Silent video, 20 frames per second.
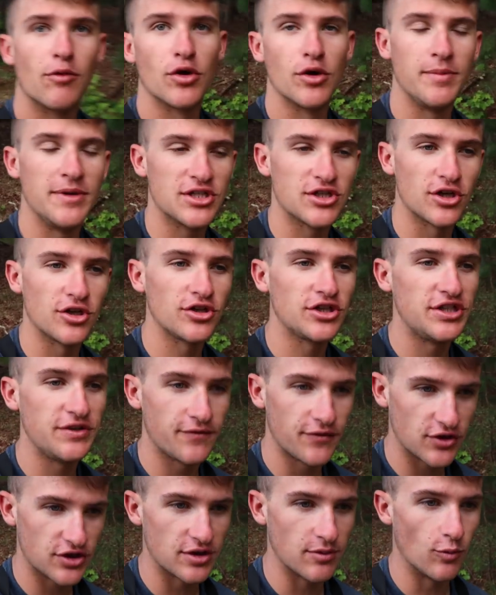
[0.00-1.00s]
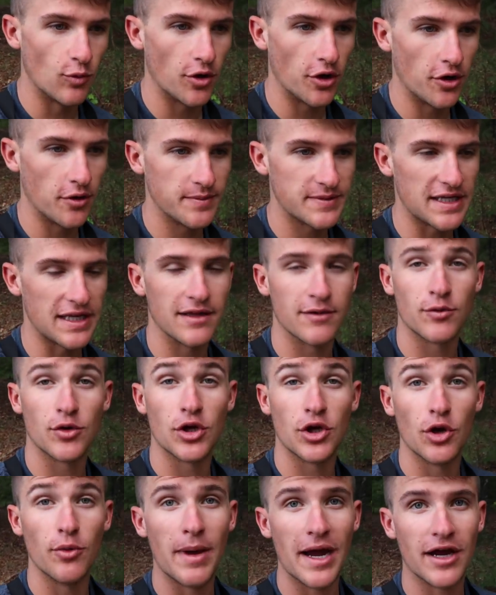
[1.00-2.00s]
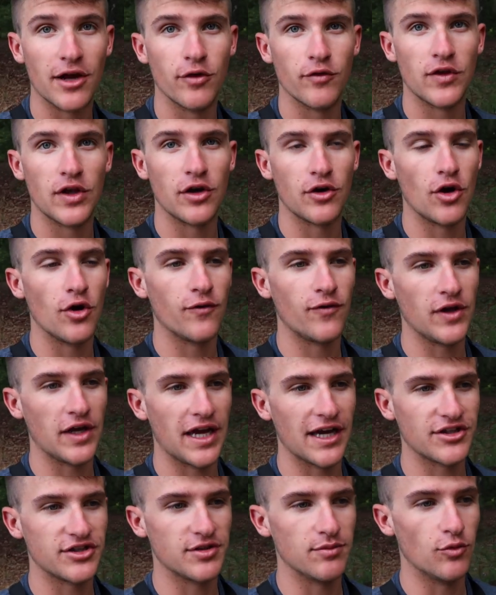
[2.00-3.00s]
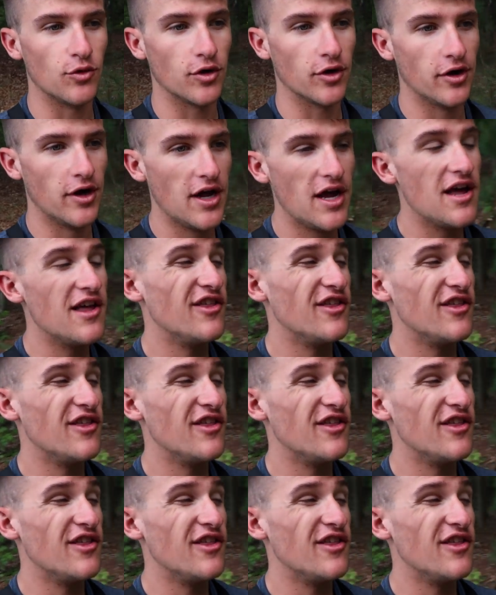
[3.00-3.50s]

and we're gonna be searching for some worms, and then we're gonna go back over there and hopefully catch some more.